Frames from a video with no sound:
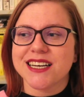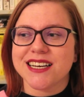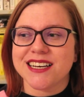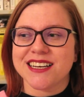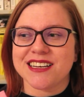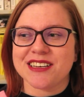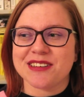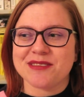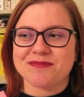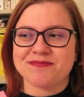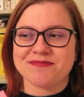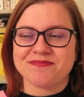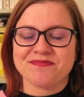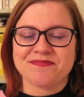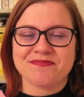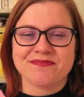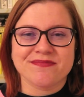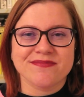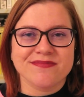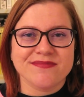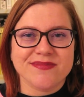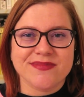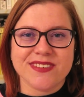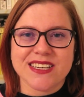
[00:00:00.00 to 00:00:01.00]

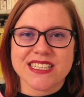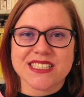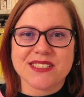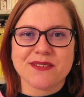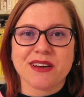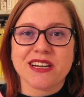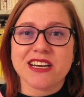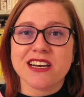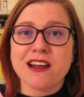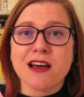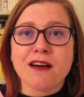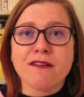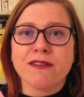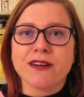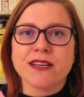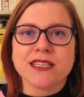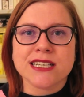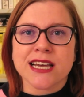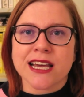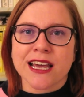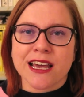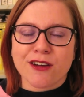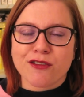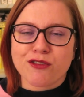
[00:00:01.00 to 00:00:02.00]
So I'd love
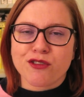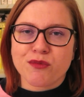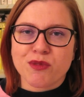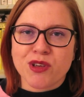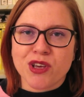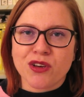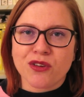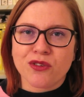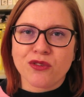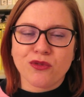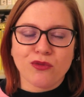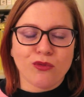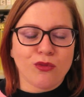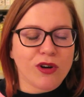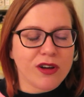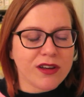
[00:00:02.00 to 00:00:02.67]
to hear from you.